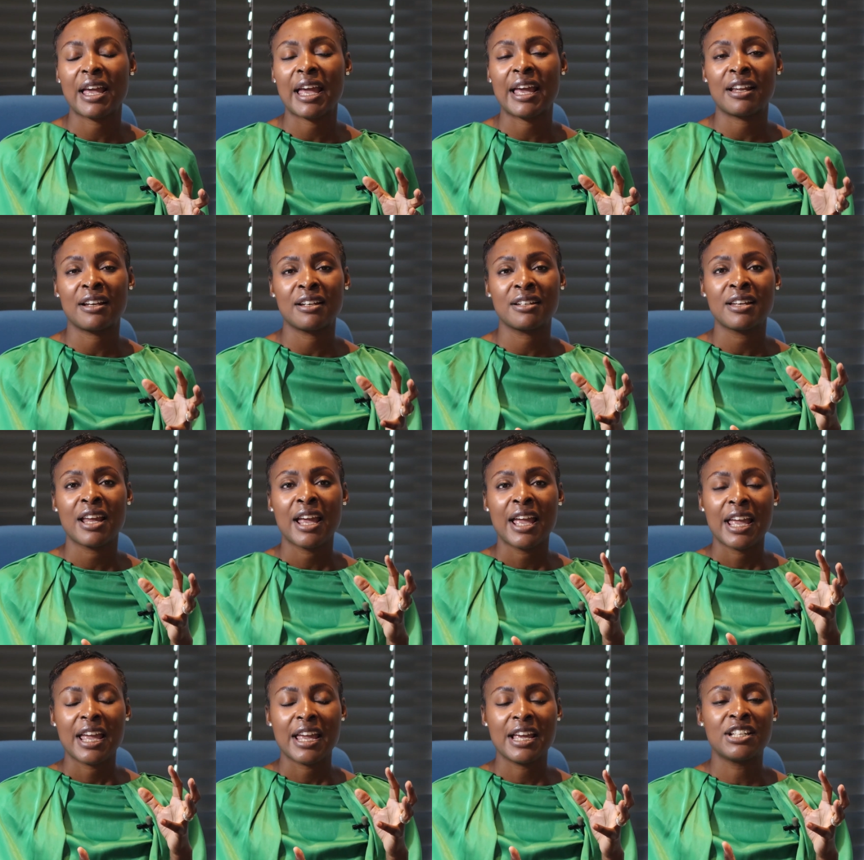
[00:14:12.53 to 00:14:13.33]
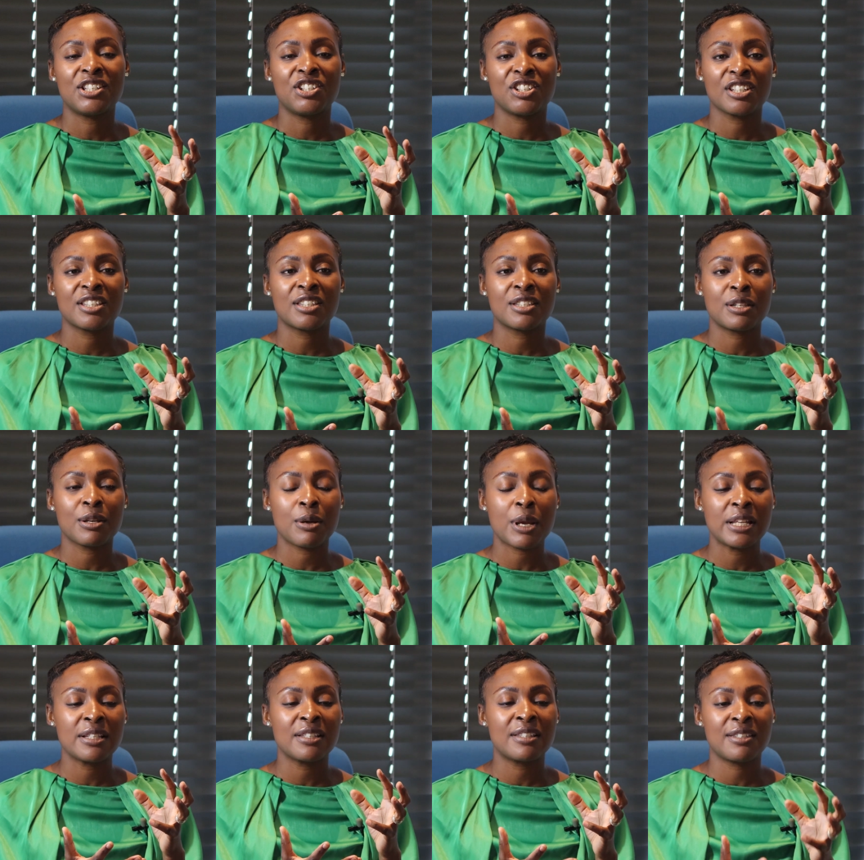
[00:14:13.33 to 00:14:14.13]
And it just
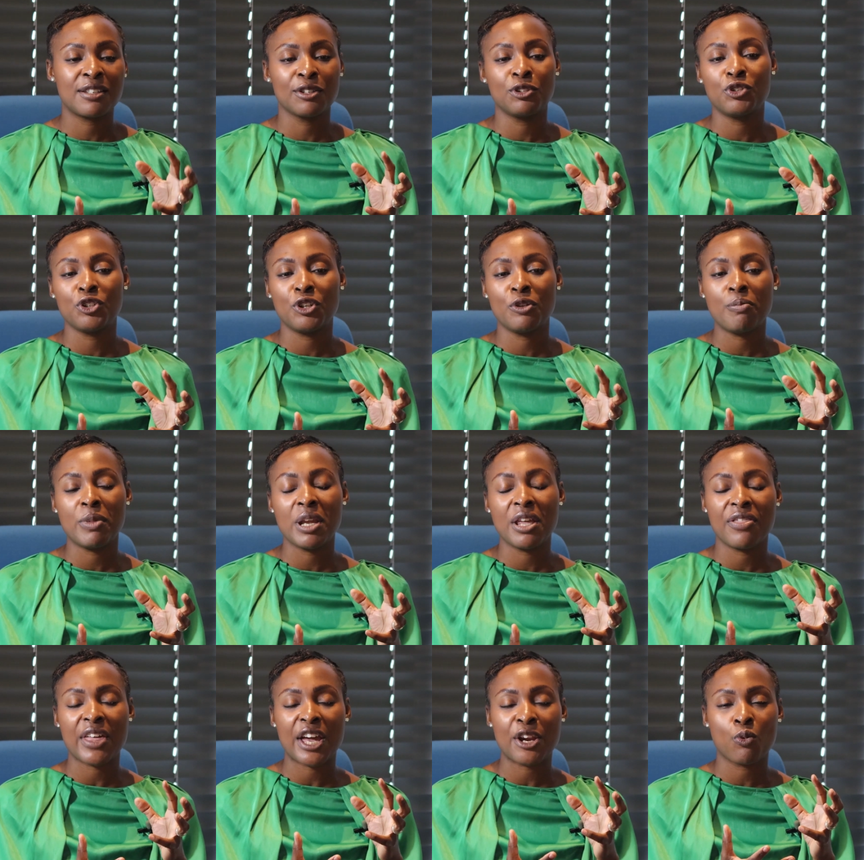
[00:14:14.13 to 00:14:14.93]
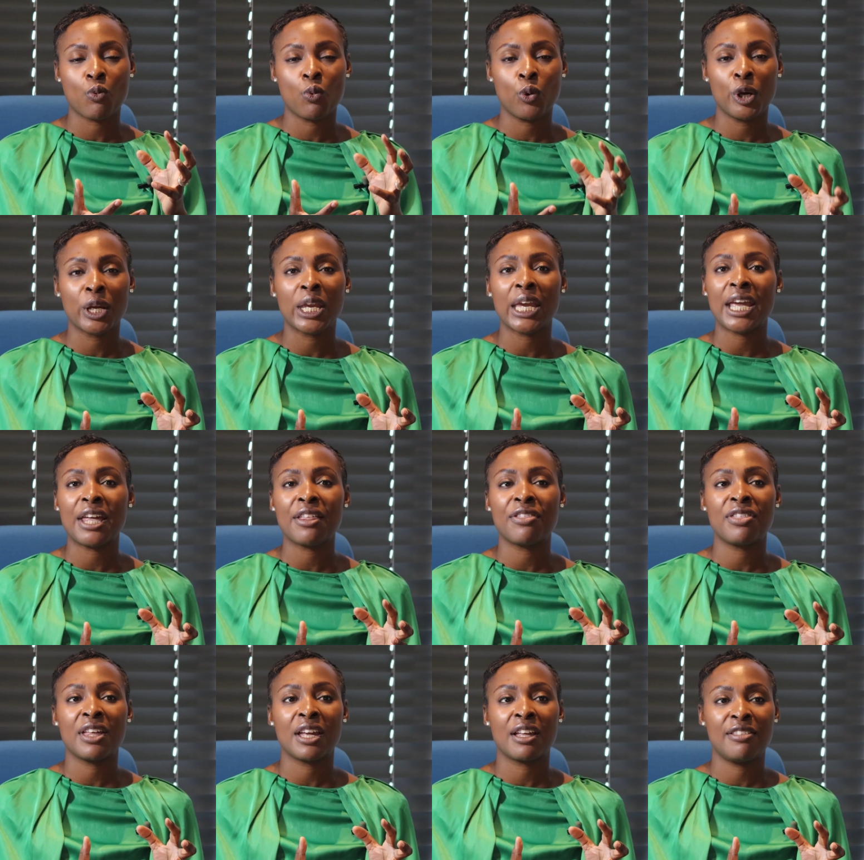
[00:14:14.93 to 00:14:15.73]
instilled in me that work
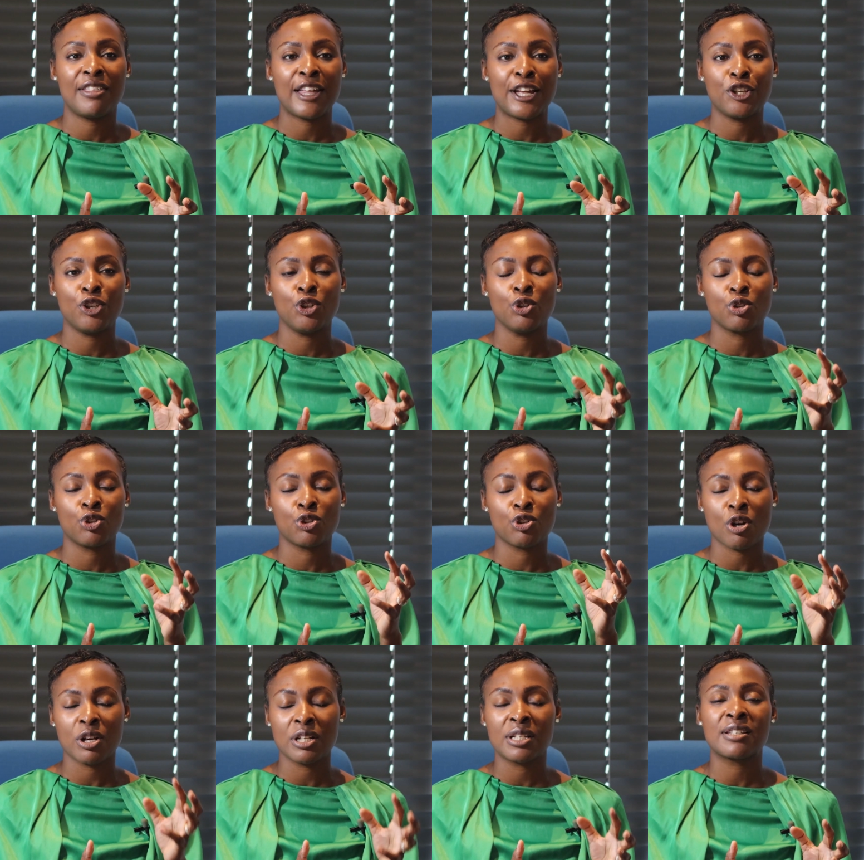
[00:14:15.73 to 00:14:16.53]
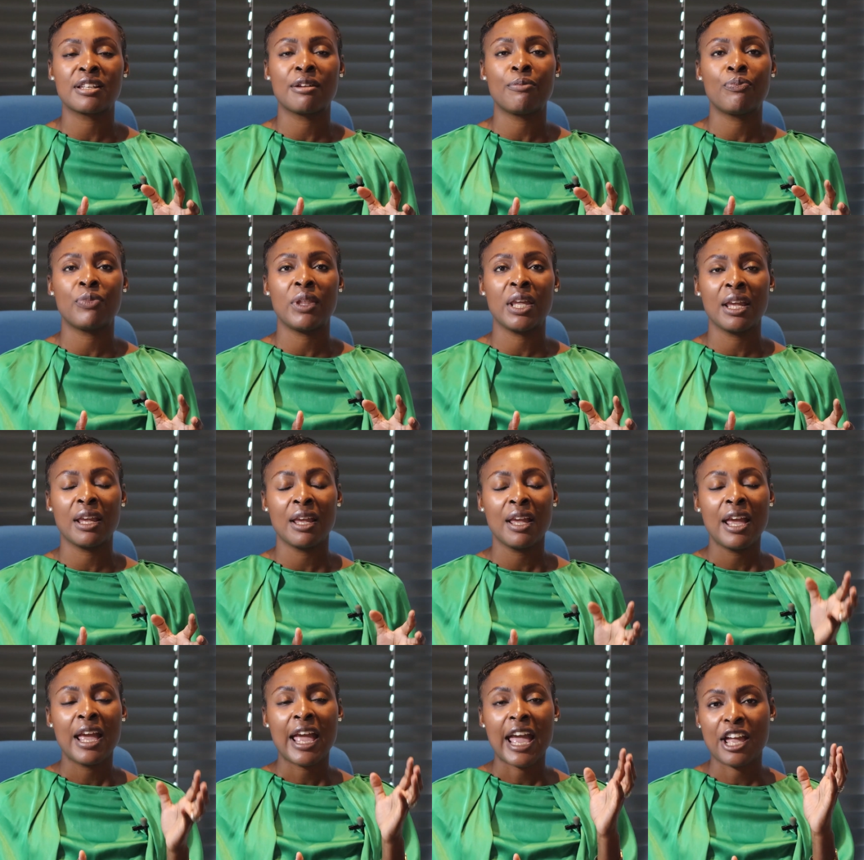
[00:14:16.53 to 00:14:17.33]
ethic that you start
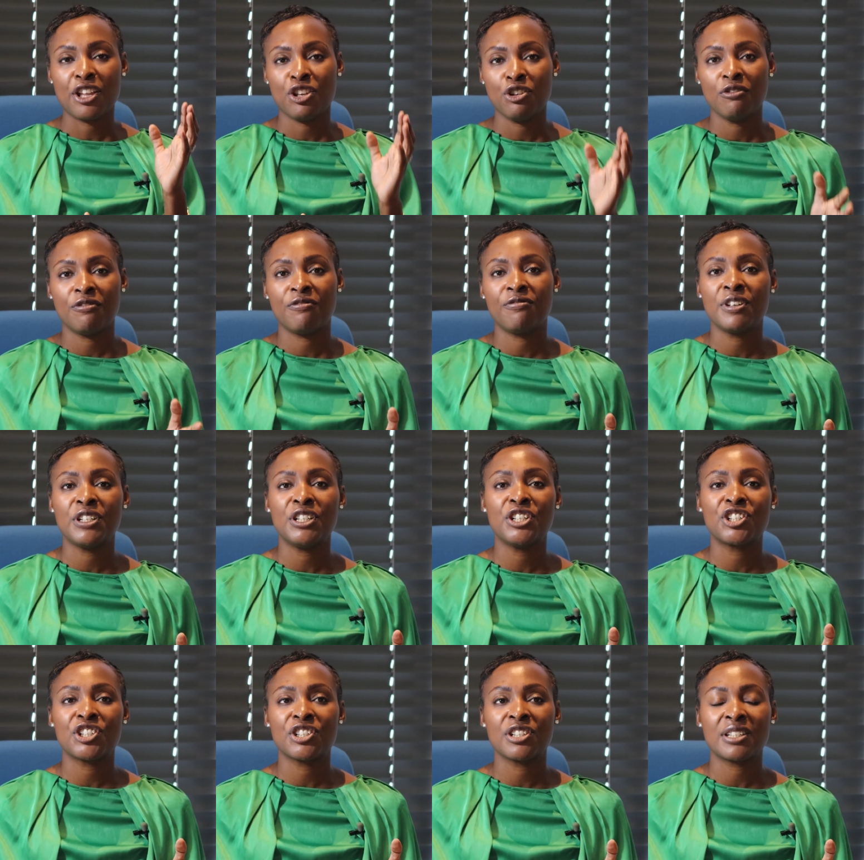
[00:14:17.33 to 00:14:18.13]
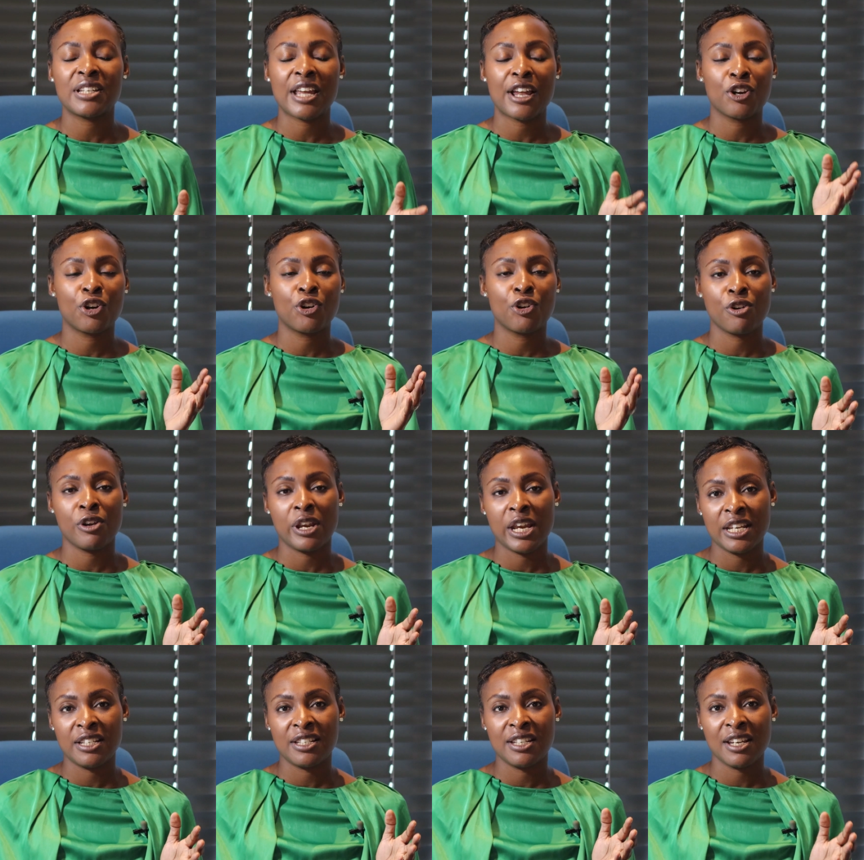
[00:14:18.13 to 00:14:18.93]
something and you finish it, and
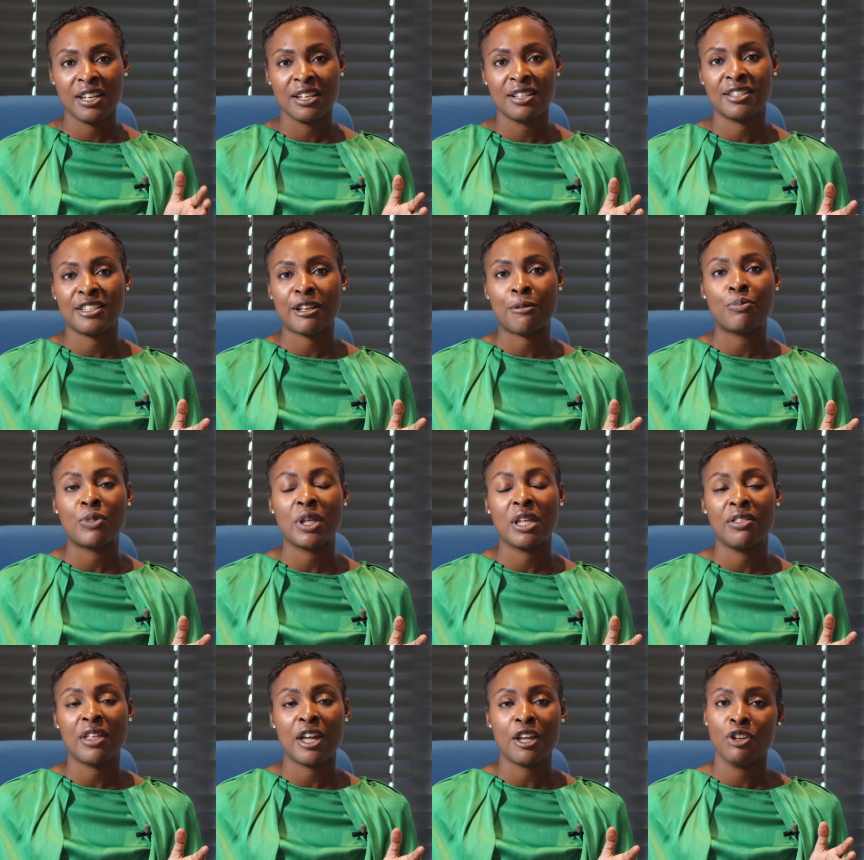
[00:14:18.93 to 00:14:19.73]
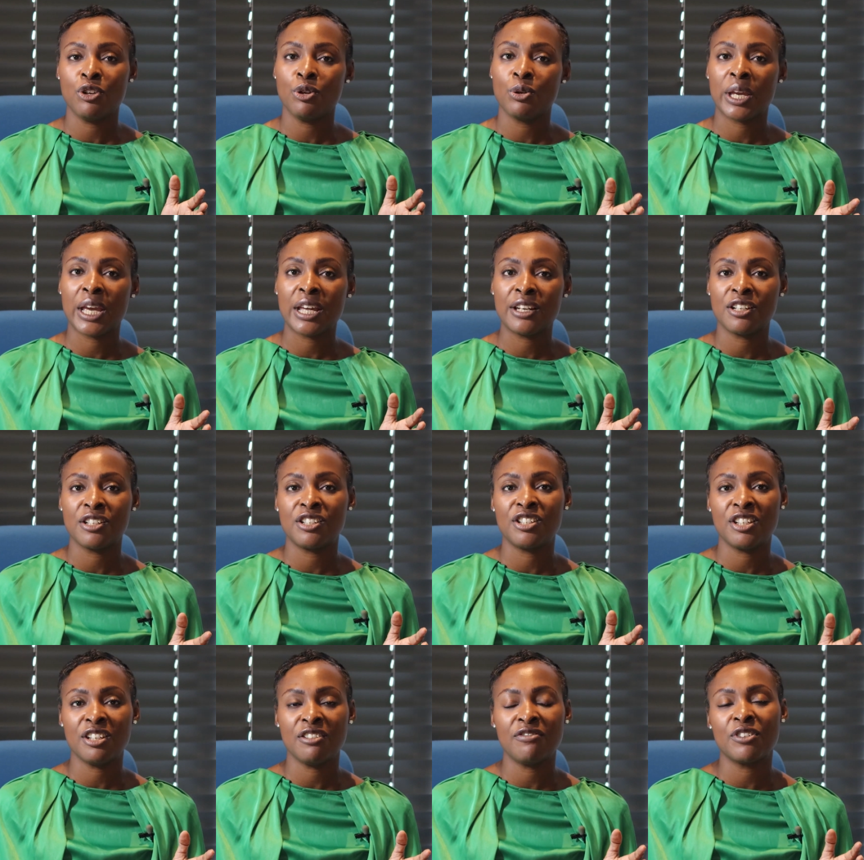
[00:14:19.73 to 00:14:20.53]
creating is something that you can
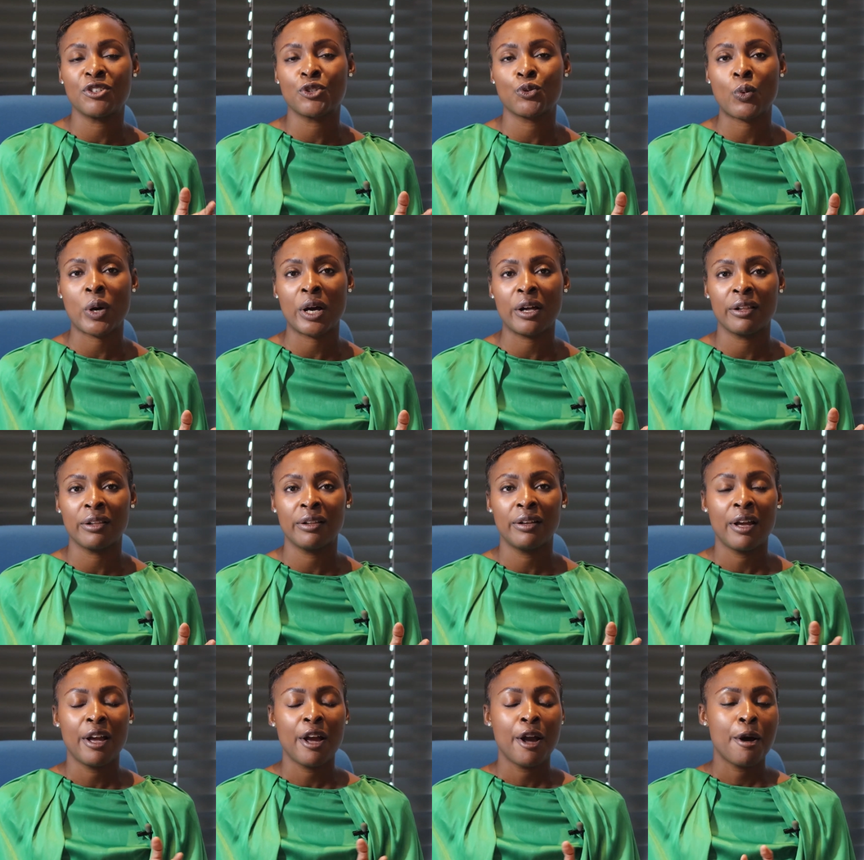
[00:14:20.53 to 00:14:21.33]
achieve as well.